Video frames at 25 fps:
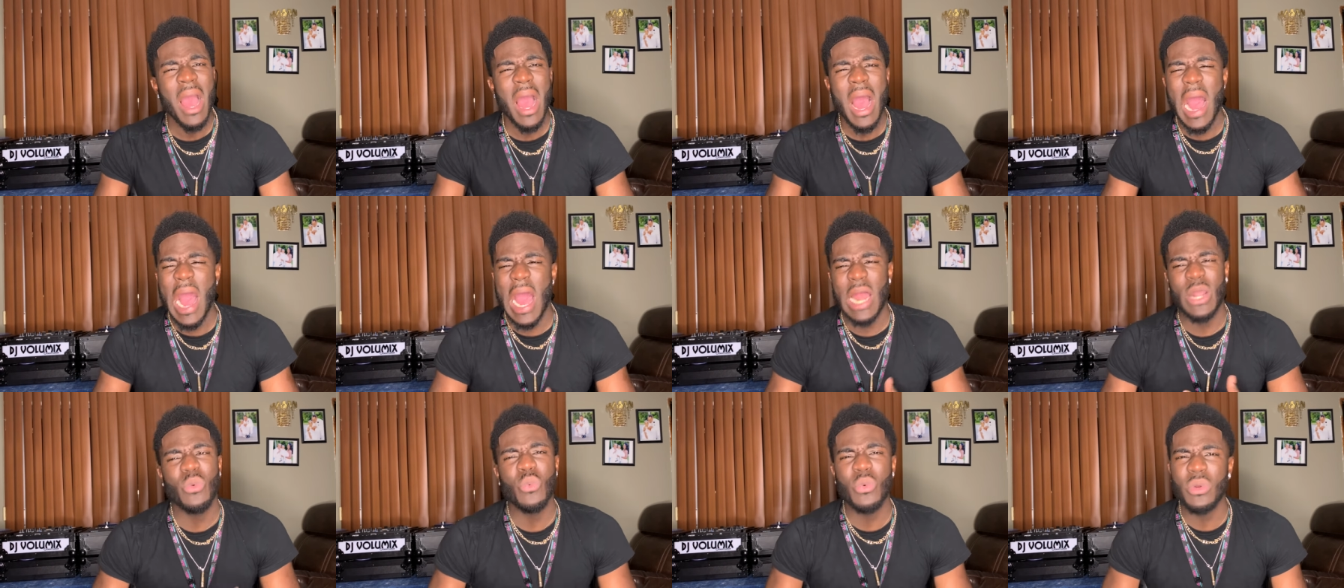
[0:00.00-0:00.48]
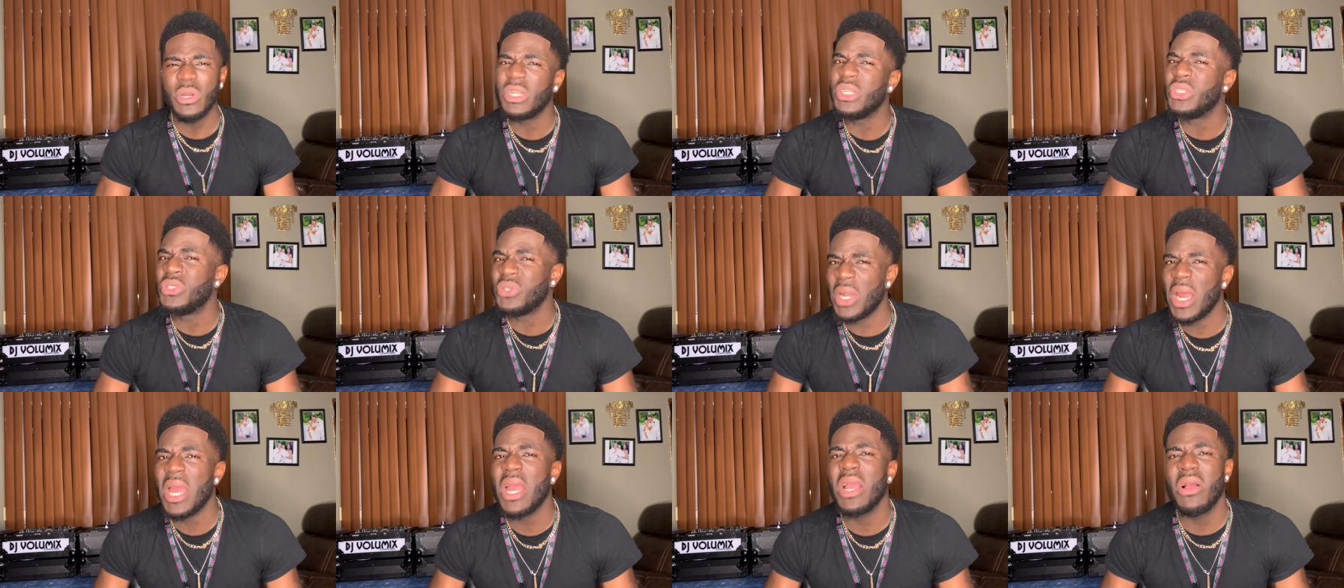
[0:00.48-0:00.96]
I don't want to
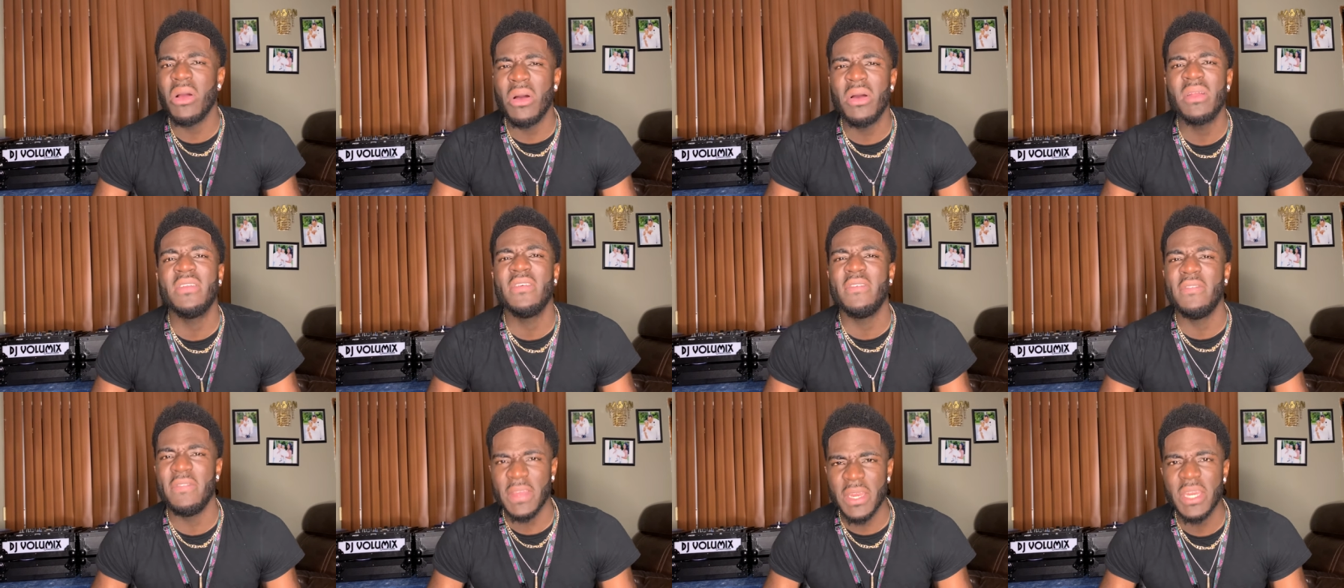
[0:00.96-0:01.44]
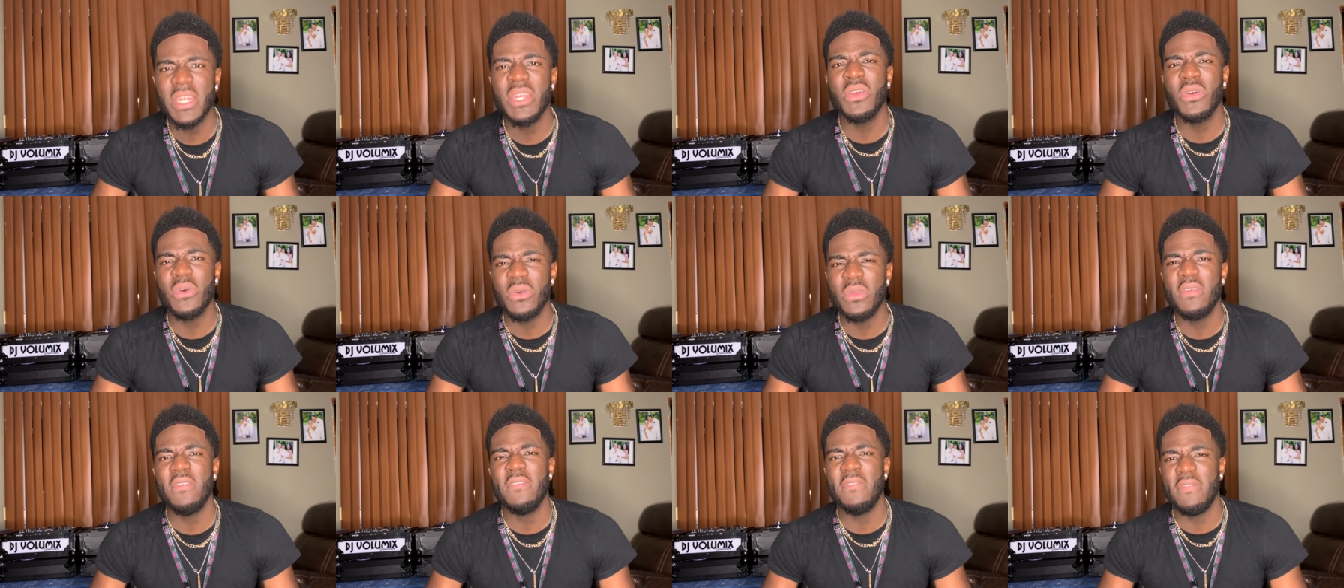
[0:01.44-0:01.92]
drag on the video.
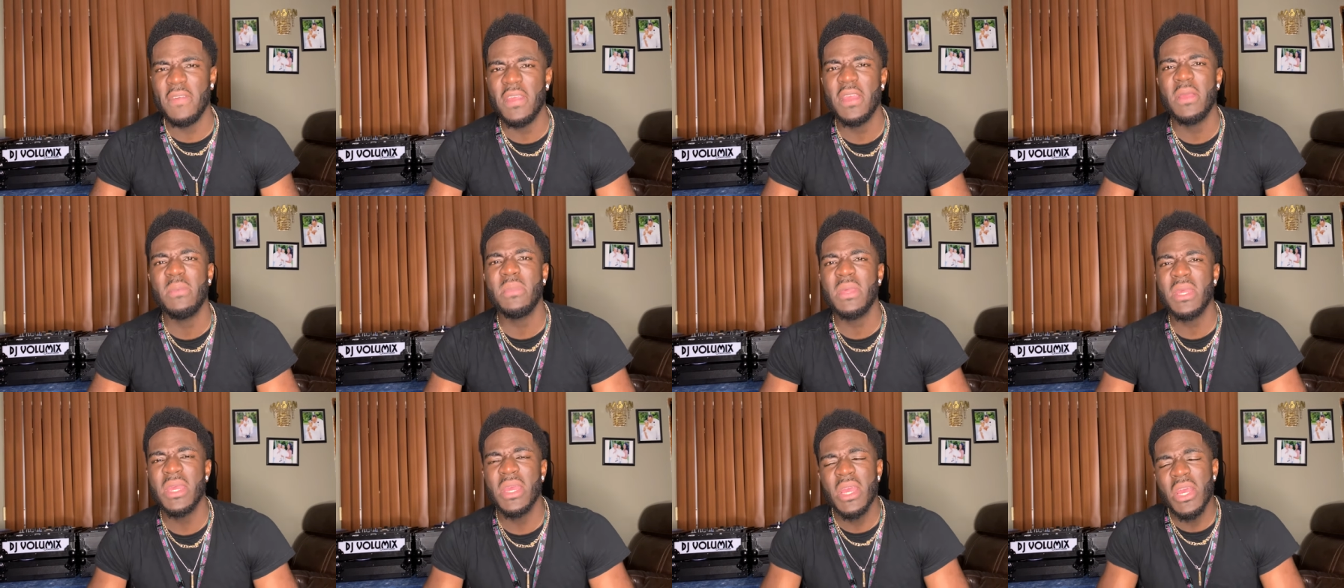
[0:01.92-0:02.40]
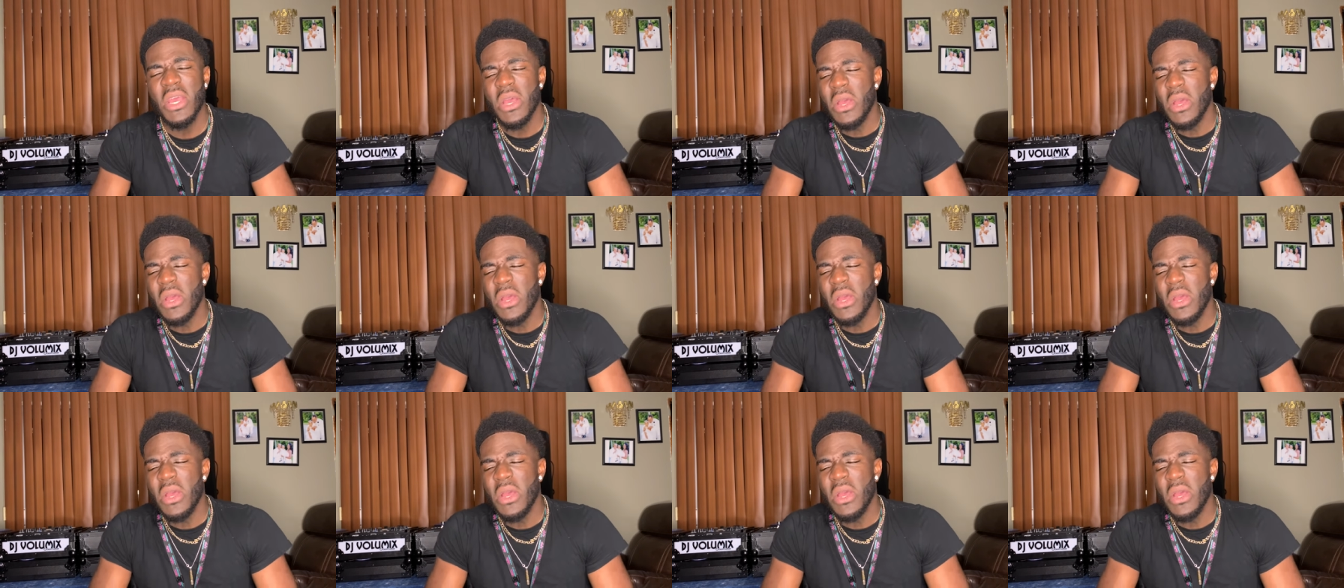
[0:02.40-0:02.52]
You feel me?